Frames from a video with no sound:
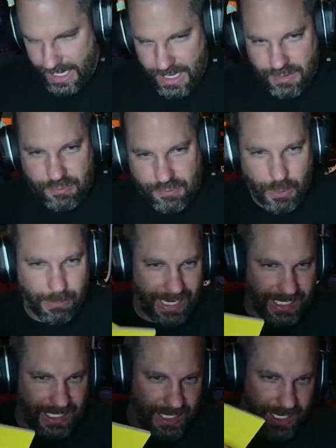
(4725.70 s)

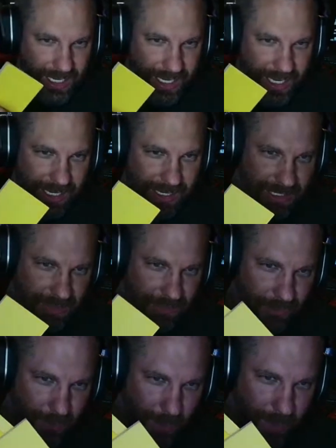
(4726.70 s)
Formica and
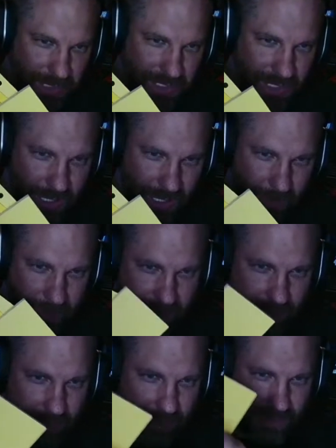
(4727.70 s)
different Wilson art and
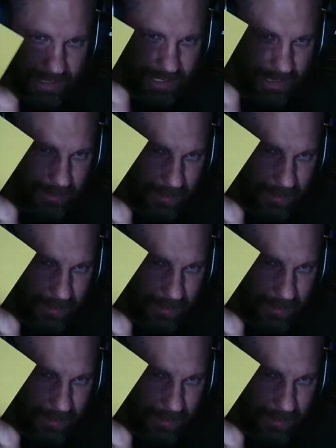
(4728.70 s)
whatever. Here, my